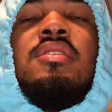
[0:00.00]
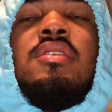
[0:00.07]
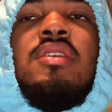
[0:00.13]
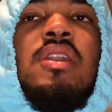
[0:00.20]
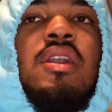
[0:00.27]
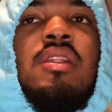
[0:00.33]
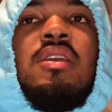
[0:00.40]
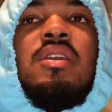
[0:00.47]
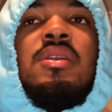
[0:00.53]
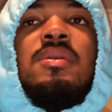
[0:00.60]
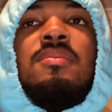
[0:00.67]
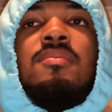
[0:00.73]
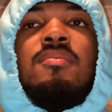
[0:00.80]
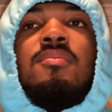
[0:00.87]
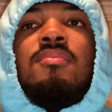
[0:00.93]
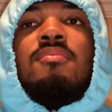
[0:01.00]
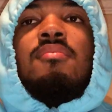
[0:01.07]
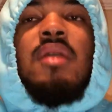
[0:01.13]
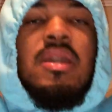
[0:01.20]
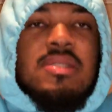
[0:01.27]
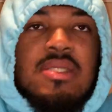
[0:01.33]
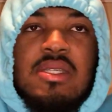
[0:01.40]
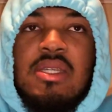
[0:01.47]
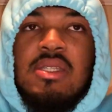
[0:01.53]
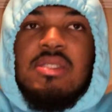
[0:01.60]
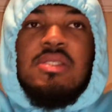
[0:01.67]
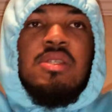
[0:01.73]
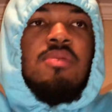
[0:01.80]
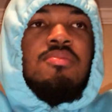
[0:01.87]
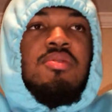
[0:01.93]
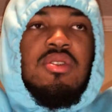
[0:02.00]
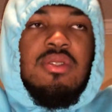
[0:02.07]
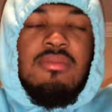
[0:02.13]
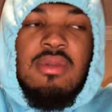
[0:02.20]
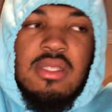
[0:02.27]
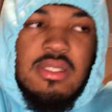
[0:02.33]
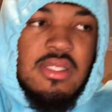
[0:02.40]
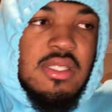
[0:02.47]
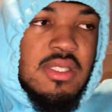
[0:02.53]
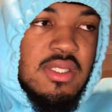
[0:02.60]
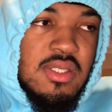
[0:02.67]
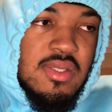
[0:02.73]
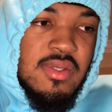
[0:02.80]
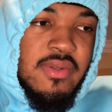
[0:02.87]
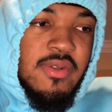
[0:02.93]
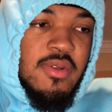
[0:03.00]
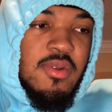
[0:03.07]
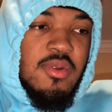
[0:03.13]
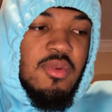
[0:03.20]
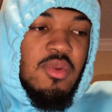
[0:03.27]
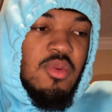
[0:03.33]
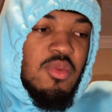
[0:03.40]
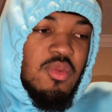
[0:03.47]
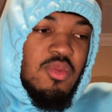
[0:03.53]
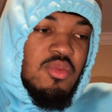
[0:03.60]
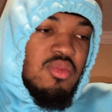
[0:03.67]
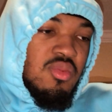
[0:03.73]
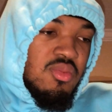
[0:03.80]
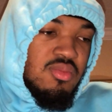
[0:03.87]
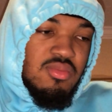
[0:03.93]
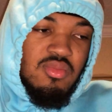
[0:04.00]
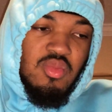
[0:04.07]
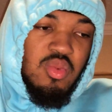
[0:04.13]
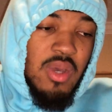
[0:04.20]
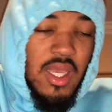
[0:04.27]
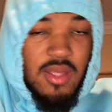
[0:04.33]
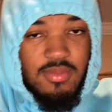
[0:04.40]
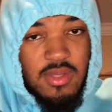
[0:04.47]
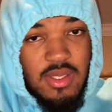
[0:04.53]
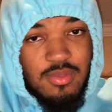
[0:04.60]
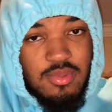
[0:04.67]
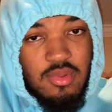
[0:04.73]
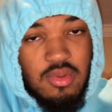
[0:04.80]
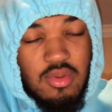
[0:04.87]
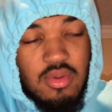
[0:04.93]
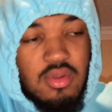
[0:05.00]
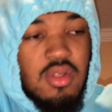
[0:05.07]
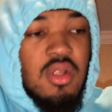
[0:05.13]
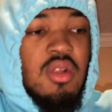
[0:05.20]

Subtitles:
killing Mexicans and abusing Mexicans or white people,